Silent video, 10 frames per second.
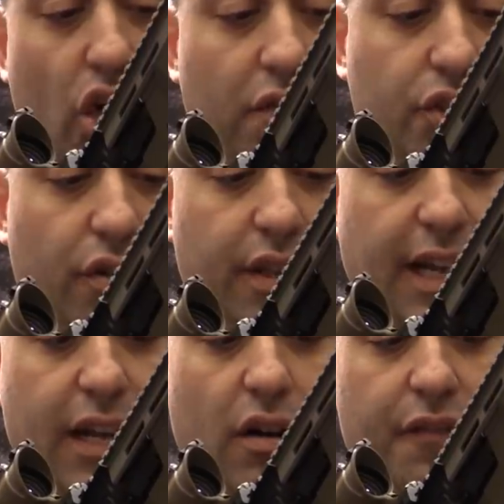curvature of
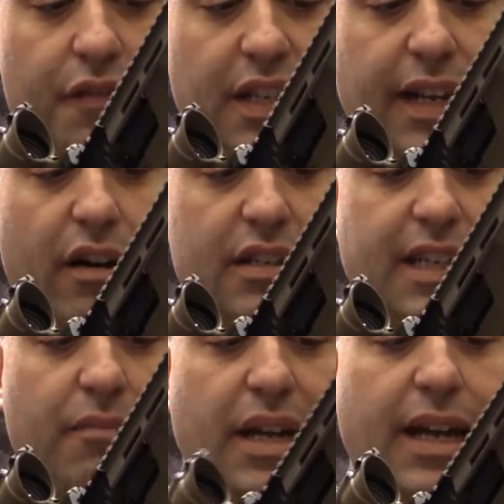the AR-15,
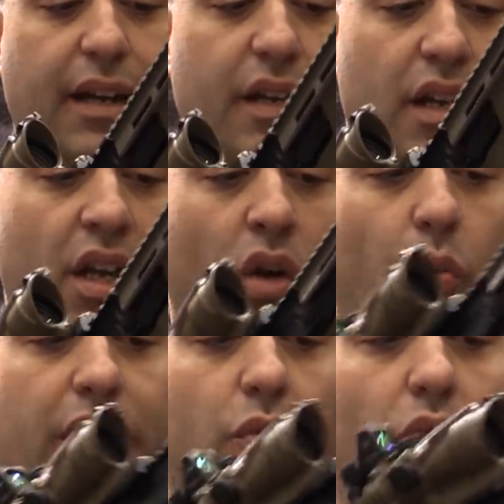AR-10 mag,
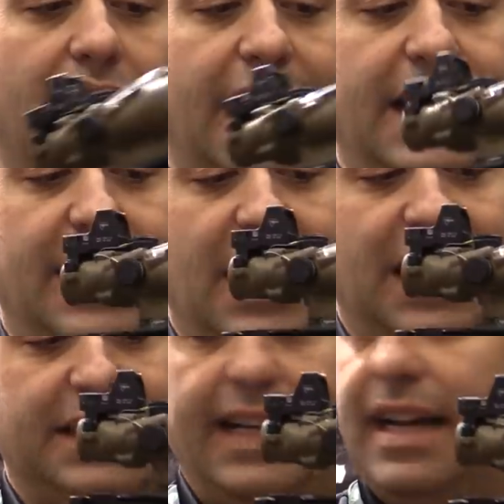we didn't want any
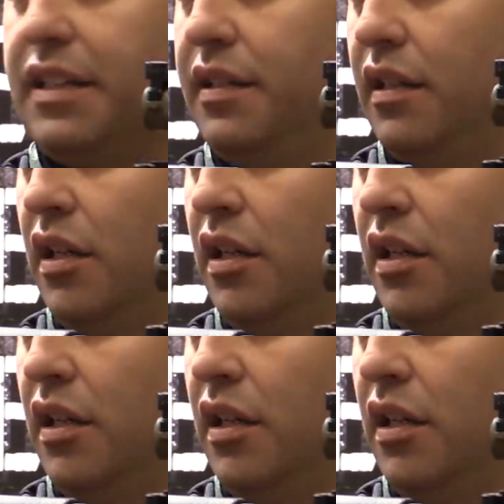contact